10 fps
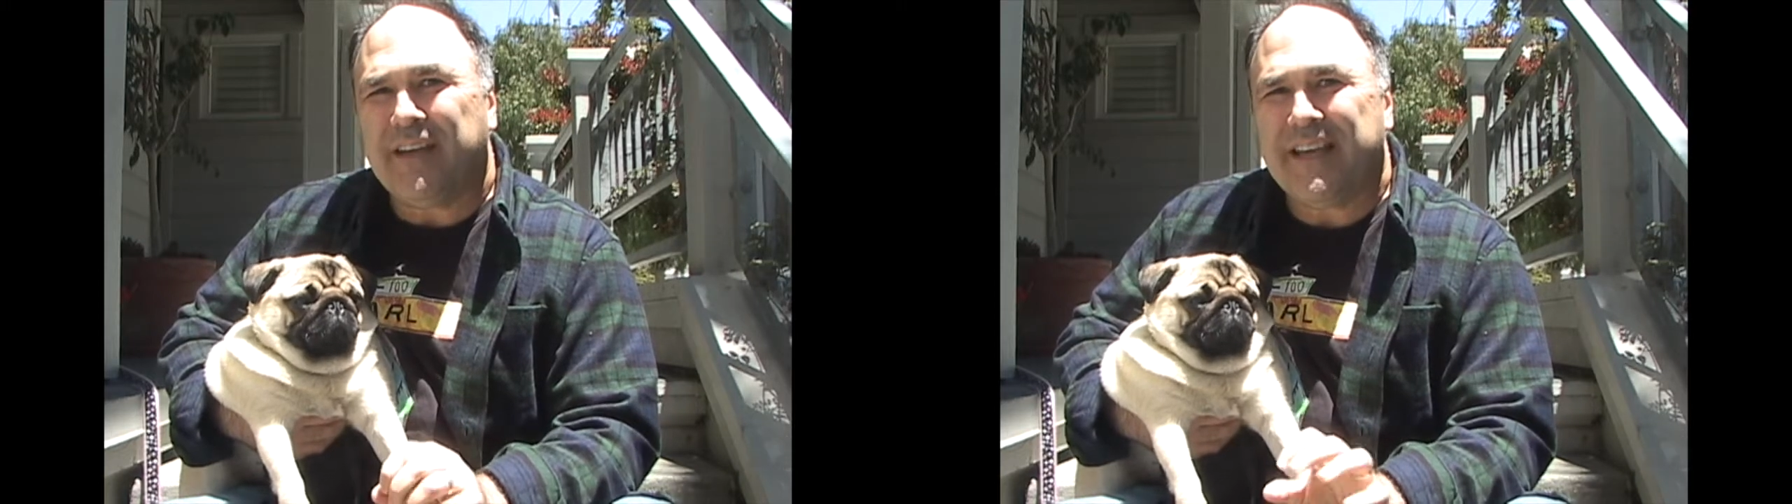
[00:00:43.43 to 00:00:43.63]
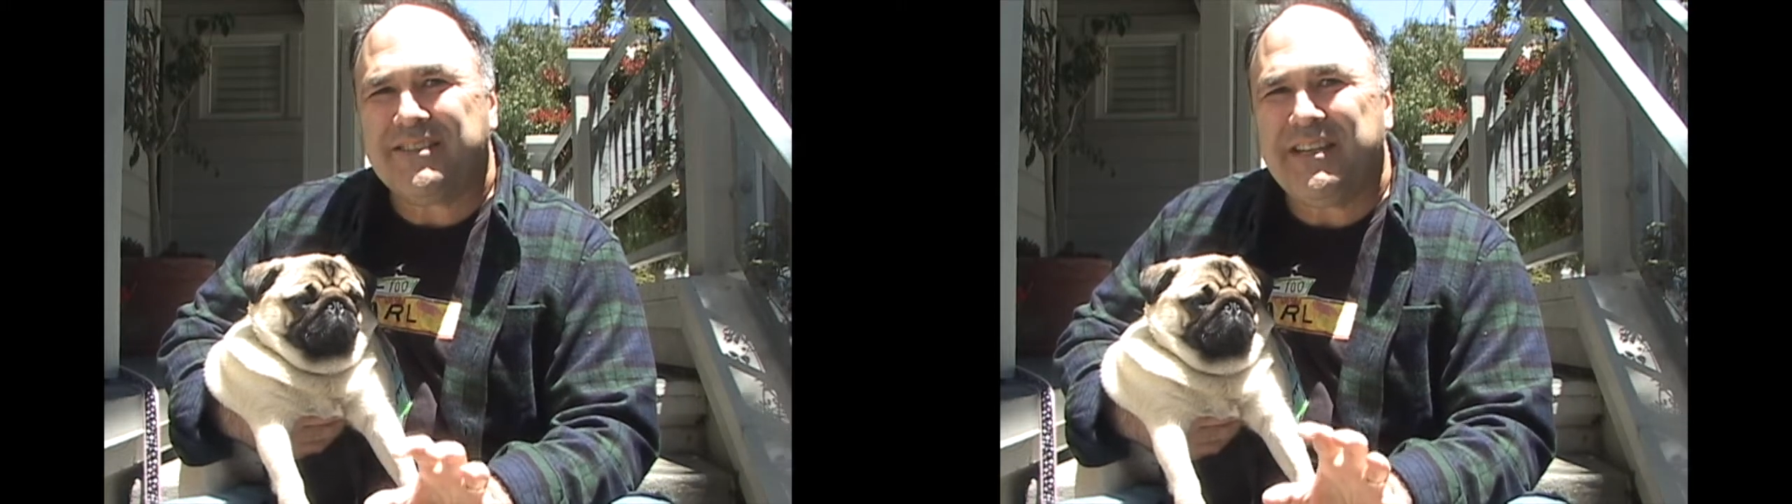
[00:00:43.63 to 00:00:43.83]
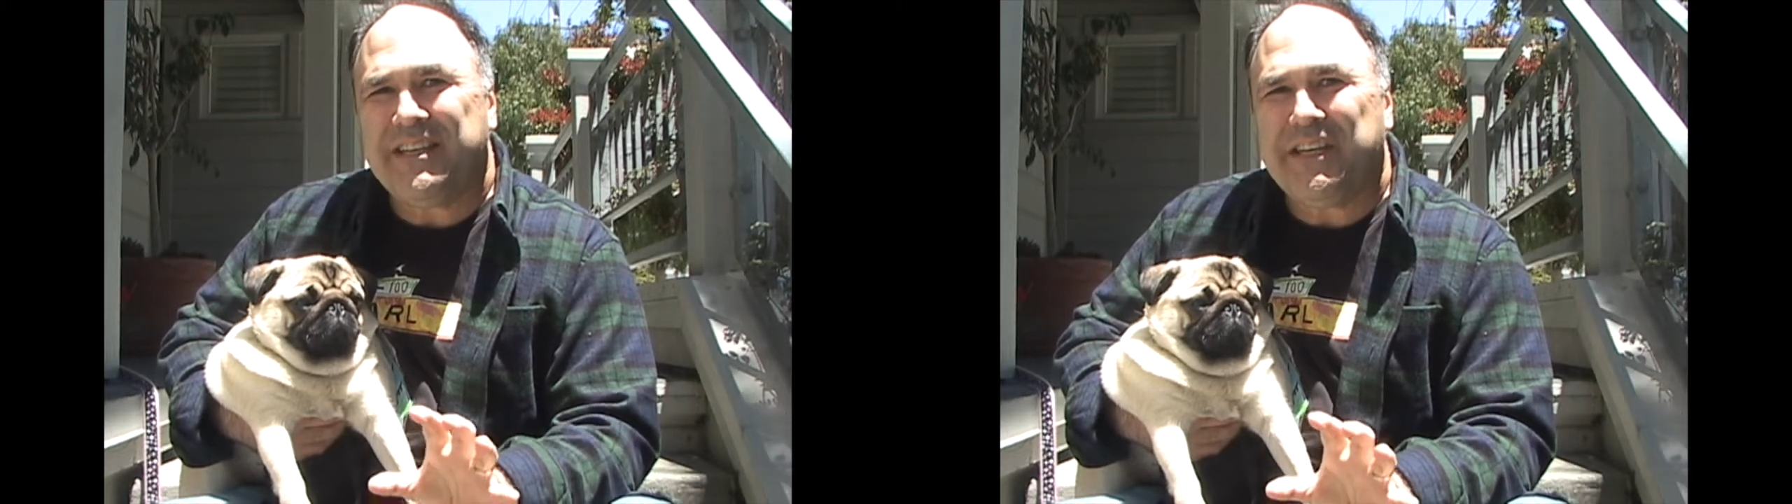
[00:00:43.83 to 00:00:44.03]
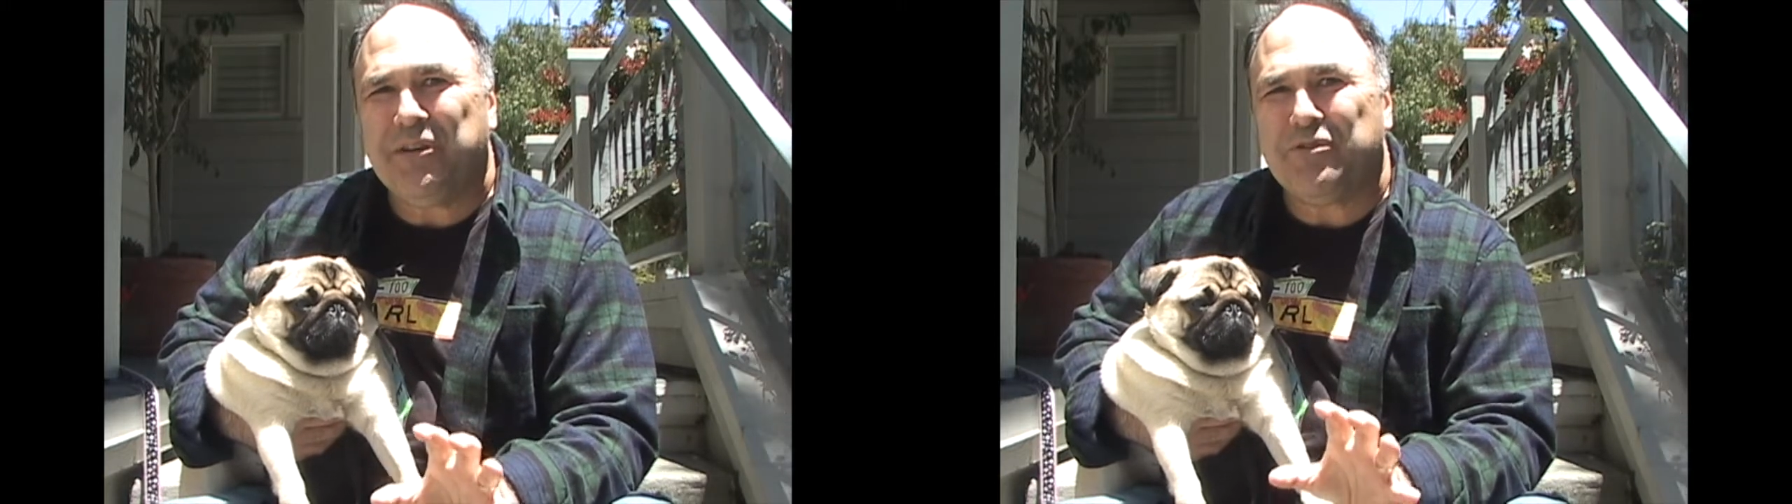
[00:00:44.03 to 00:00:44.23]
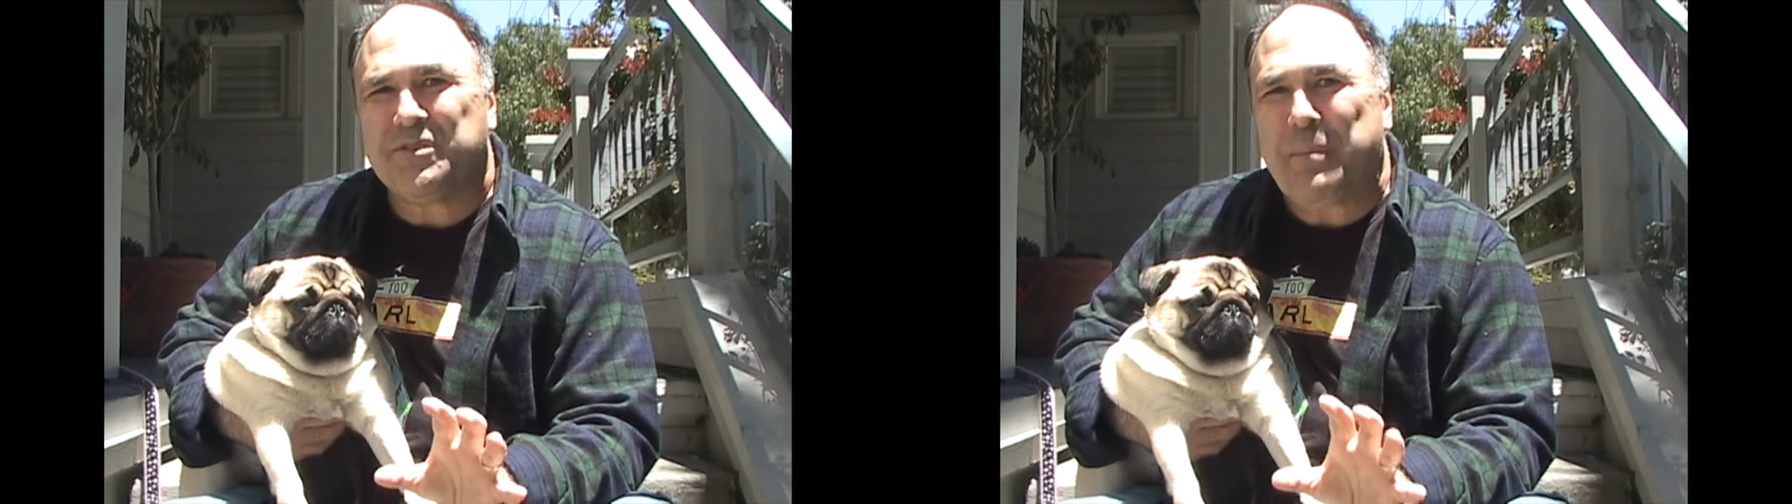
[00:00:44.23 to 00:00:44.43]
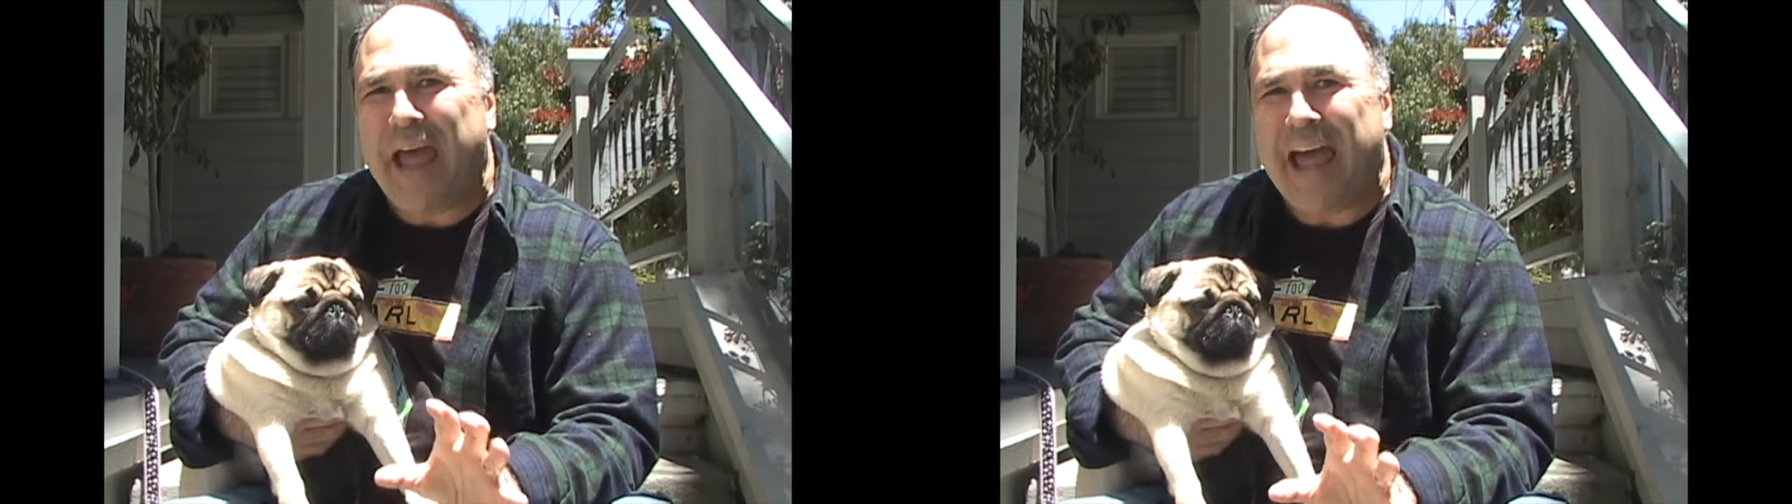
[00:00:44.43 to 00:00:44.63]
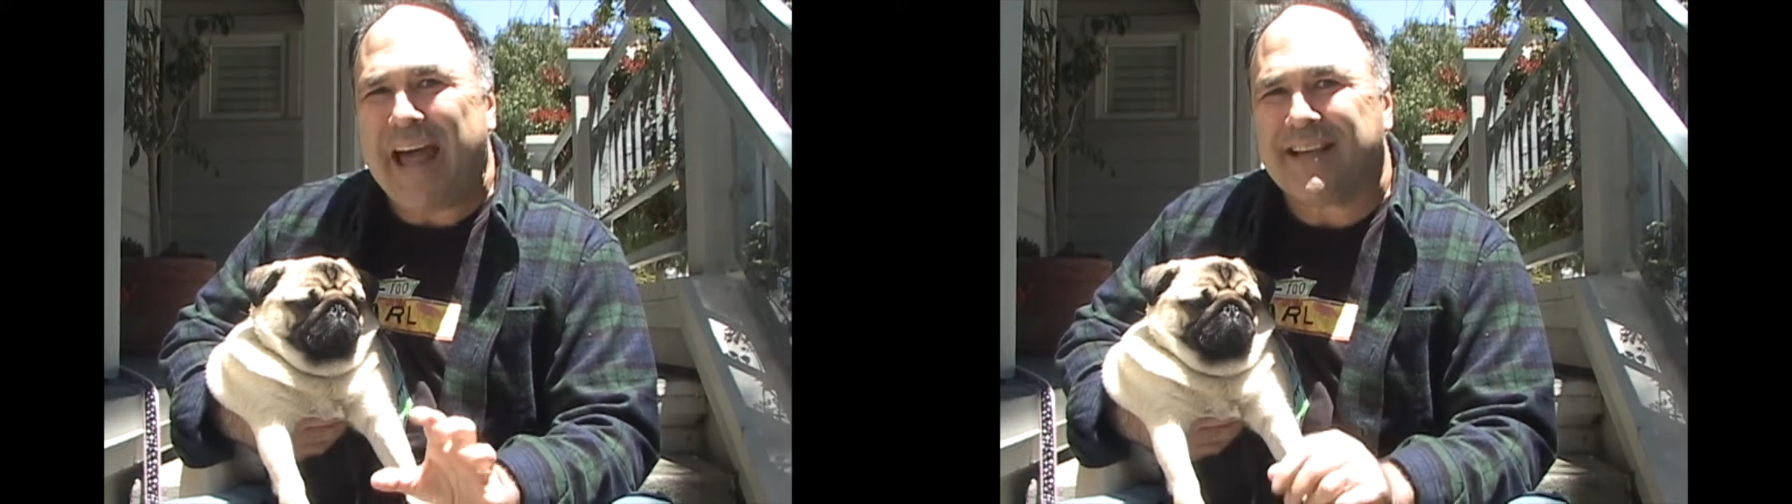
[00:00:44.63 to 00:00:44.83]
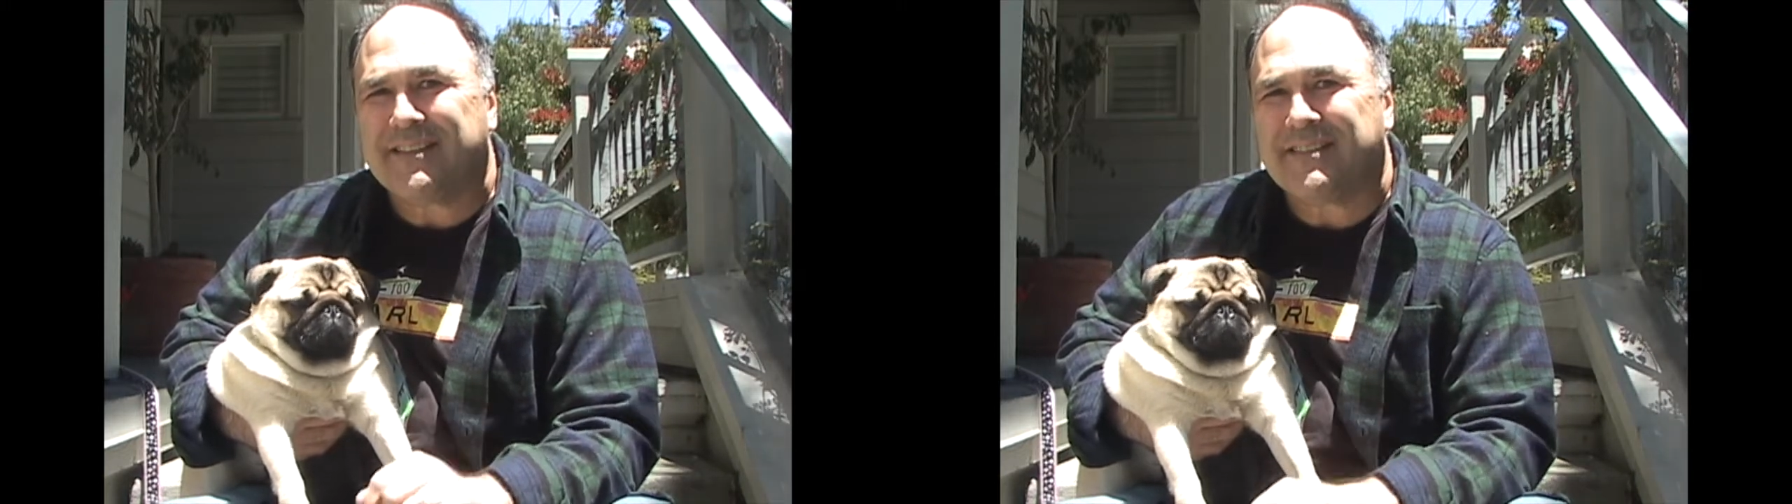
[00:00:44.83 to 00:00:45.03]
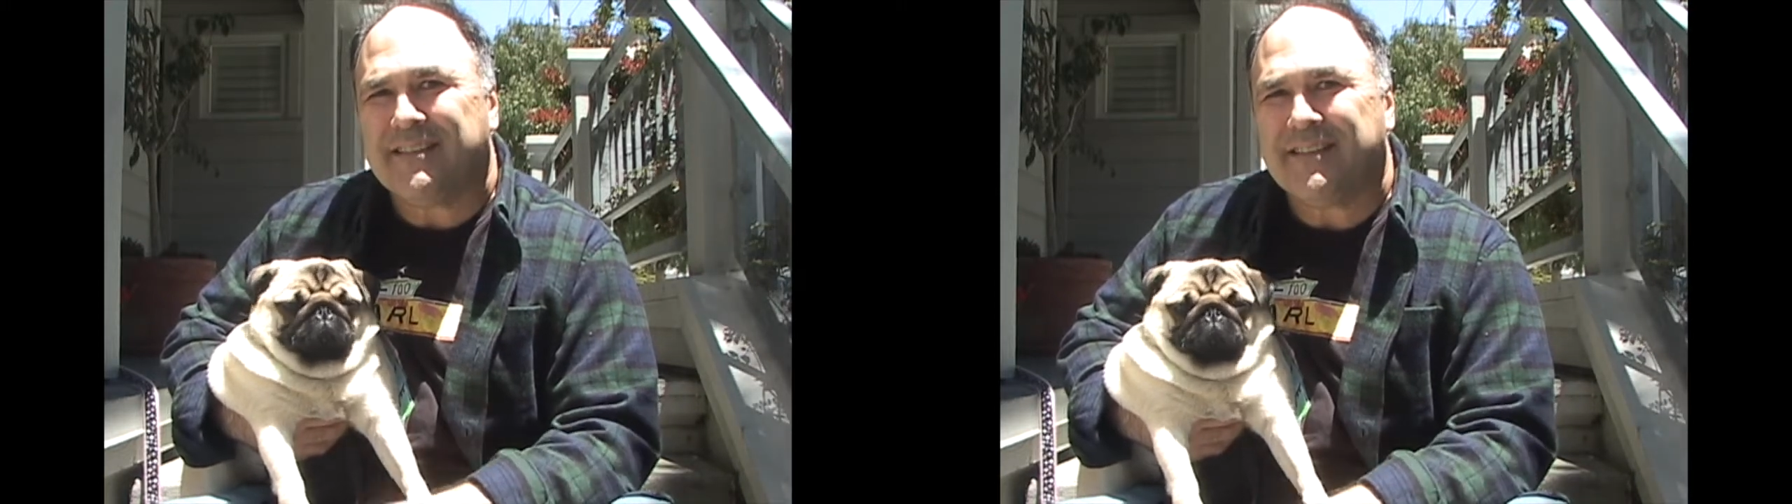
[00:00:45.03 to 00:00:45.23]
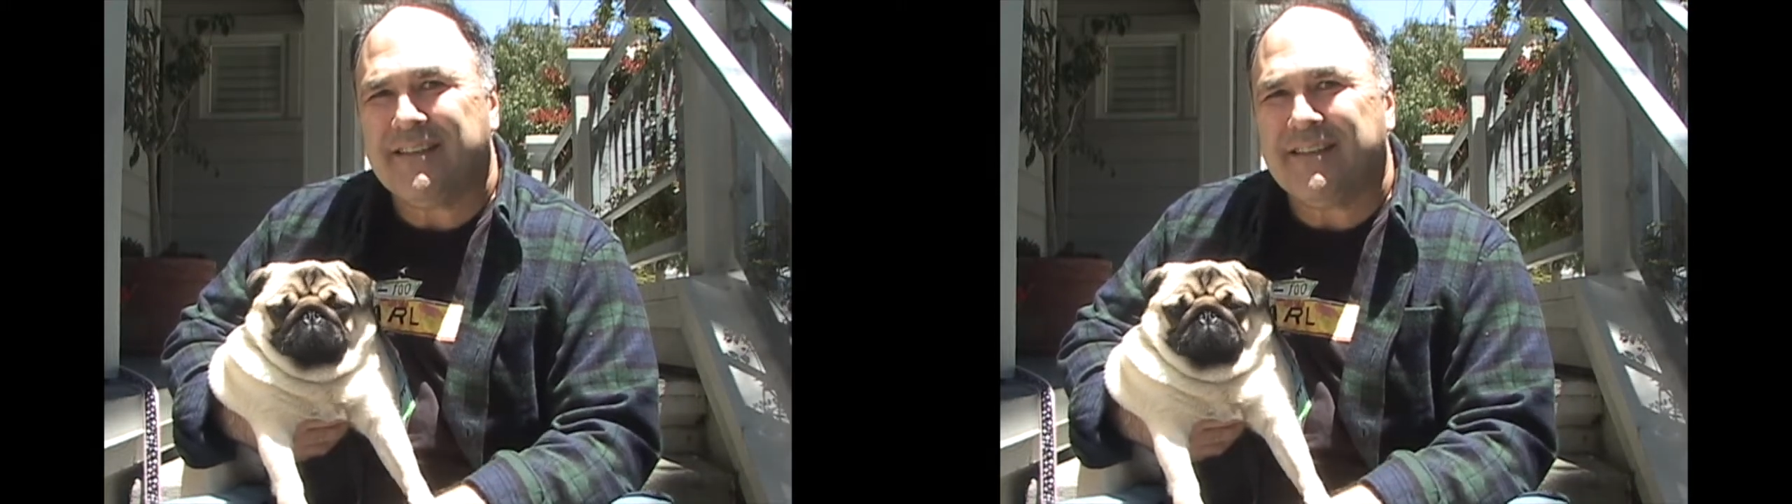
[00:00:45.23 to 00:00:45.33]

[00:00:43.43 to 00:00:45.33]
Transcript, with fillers: as the years pass,